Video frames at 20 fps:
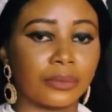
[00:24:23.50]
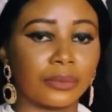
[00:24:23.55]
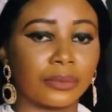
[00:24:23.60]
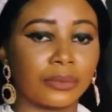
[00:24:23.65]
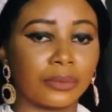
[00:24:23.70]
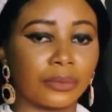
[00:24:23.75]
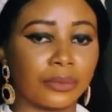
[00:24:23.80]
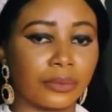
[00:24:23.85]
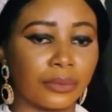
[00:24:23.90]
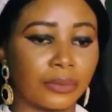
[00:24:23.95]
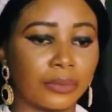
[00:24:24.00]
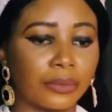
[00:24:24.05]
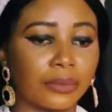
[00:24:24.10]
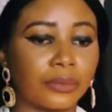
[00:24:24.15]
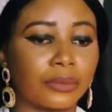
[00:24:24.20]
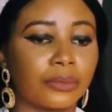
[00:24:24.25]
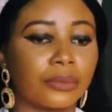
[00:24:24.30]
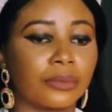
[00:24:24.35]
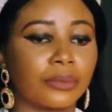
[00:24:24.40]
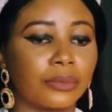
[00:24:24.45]

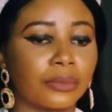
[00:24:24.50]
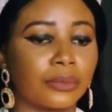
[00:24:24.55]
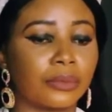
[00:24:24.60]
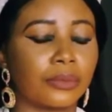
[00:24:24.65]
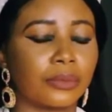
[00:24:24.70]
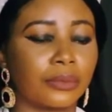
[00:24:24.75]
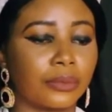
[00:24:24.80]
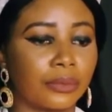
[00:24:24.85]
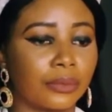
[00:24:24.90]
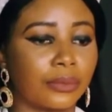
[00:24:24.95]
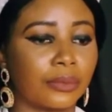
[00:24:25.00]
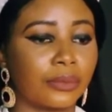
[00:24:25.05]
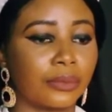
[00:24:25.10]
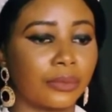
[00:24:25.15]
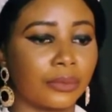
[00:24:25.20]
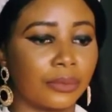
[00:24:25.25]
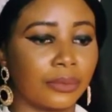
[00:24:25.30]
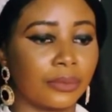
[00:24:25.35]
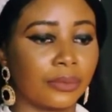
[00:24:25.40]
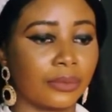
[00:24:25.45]

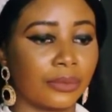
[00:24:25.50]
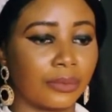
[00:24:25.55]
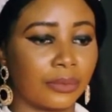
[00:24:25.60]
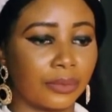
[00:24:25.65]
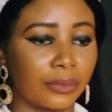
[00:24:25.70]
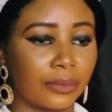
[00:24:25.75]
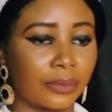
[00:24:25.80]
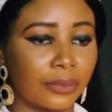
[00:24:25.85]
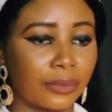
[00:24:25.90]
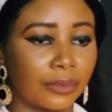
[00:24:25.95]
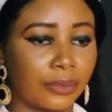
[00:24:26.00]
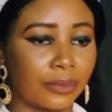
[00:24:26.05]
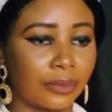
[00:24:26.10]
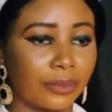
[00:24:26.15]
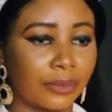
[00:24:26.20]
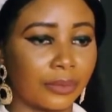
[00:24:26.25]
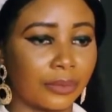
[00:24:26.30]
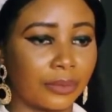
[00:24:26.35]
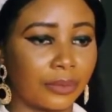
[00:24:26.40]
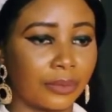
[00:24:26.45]

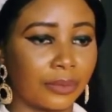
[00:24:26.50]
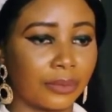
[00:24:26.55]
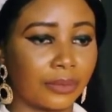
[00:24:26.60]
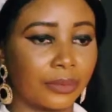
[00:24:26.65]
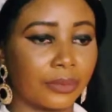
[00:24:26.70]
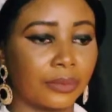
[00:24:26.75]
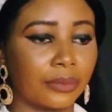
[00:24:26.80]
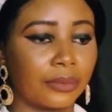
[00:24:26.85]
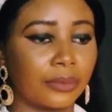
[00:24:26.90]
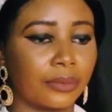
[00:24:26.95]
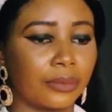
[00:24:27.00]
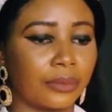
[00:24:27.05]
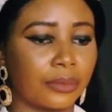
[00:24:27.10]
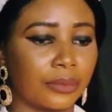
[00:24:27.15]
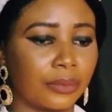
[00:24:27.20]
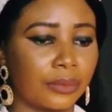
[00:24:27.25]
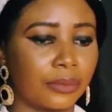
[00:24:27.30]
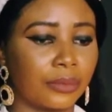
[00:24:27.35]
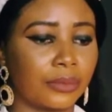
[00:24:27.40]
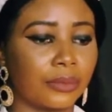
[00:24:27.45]

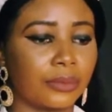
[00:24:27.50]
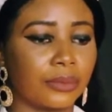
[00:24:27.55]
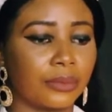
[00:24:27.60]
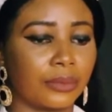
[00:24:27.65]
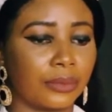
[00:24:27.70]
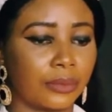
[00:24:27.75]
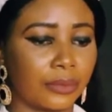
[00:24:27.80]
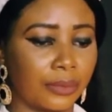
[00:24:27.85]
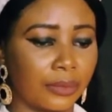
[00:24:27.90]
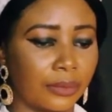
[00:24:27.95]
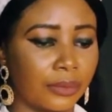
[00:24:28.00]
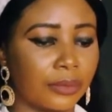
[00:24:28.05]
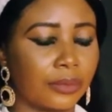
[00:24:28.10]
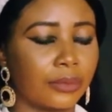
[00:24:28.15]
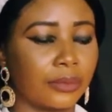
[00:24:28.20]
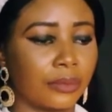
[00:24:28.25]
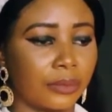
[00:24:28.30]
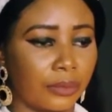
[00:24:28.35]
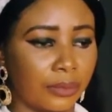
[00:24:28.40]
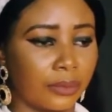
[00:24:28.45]

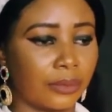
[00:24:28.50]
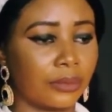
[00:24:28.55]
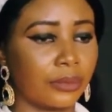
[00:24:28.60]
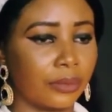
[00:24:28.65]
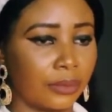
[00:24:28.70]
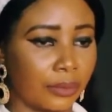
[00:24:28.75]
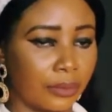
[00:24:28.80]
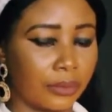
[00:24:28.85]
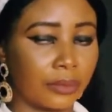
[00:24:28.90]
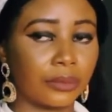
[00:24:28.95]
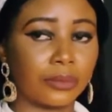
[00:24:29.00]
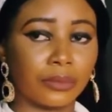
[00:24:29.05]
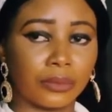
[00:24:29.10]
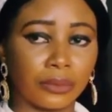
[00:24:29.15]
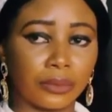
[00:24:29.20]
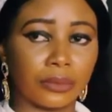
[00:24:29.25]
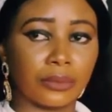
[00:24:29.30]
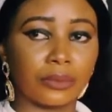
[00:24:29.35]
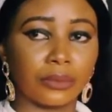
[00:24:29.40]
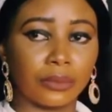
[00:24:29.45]

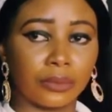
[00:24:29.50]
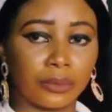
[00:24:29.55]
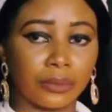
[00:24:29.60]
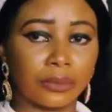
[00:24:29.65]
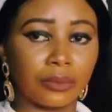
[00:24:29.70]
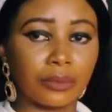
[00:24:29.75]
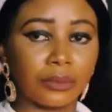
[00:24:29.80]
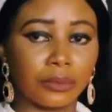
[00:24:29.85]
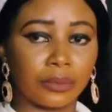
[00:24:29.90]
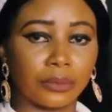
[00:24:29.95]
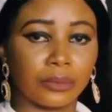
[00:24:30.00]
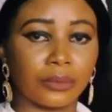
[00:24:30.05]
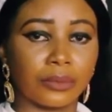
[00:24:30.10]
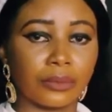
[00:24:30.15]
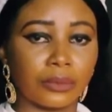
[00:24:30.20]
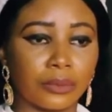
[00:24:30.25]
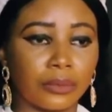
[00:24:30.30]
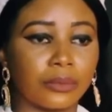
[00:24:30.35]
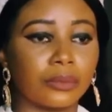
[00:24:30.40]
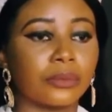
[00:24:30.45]

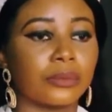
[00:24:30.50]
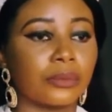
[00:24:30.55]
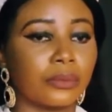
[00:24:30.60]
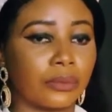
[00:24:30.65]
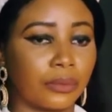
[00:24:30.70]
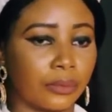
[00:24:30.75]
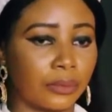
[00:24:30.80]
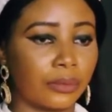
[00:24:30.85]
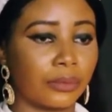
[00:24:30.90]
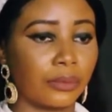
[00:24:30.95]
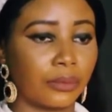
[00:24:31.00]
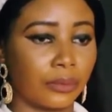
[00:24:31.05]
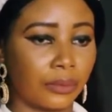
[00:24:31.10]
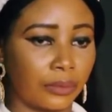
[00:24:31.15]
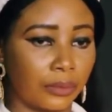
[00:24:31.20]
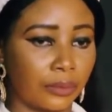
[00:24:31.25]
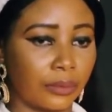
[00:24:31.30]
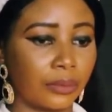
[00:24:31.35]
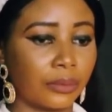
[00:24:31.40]
[no speech]